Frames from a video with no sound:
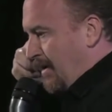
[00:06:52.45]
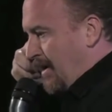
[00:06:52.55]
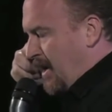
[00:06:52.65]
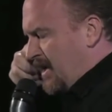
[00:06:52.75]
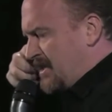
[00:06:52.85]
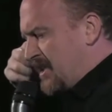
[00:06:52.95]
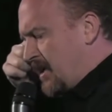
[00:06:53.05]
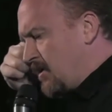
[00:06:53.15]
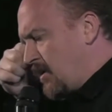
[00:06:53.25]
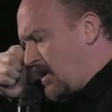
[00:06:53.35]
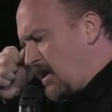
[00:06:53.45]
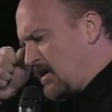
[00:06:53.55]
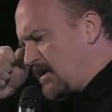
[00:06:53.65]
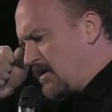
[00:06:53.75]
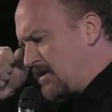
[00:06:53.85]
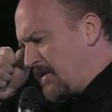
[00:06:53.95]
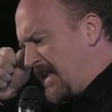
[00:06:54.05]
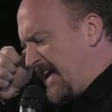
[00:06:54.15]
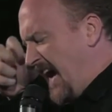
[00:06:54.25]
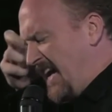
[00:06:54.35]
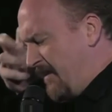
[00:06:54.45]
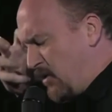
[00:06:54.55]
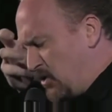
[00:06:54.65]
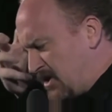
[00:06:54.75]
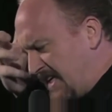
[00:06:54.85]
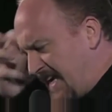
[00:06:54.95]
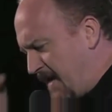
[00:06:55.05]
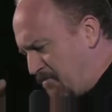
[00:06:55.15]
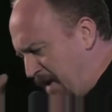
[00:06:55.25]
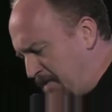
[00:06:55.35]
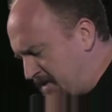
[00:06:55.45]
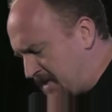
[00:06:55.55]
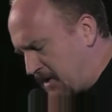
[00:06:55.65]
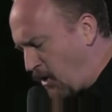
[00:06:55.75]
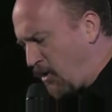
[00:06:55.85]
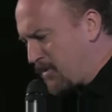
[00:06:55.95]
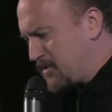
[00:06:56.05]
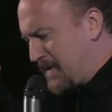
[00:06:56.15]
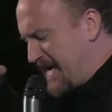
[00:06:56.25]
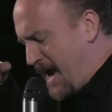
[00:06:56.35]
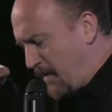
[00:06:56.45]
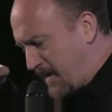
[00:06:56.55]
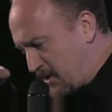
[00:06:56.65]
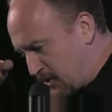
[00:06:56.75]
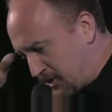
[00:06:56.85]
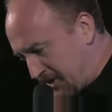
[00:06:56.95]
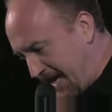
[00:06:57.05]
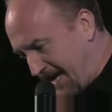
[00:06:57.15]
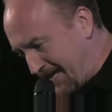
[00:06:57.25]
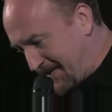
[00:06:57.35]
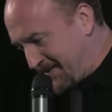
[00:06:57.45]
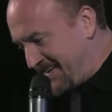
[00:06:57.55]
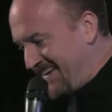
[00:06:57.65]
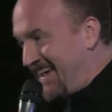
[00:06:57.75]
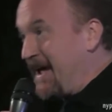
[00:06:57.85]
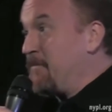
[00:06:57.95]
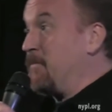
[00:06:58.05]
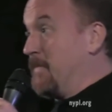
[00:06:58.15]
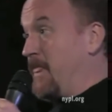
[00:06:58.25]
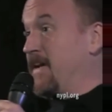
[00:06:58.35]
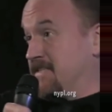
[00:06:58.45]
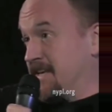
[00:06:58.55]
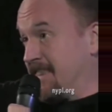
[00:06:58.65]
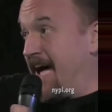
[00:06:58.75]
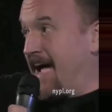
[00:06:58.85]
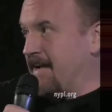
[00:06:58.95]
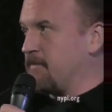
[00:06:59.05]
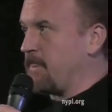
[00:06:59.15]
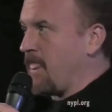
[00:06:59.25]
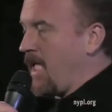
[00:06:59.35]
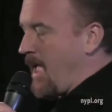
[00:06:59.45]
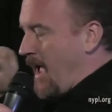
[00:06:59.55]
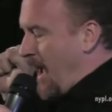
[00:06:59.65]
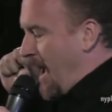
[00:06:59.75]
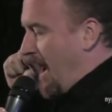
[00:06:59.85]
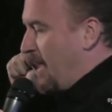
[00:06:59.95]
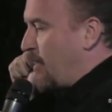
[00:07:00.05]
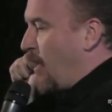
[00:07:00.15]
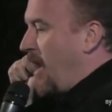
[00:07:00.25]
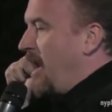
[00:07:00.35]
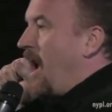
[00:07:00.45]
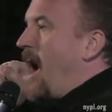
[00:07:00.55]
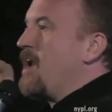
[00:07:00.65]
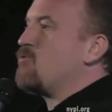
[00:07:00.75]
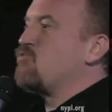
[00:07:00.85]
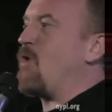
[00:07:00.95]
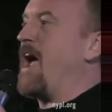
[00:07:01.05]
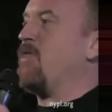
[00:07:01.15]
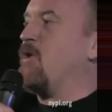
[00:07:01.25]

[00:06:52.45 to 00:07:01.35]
something like, I never used to get babies in the garbage, but now I understand it. And they did that. And I thought, I'd rather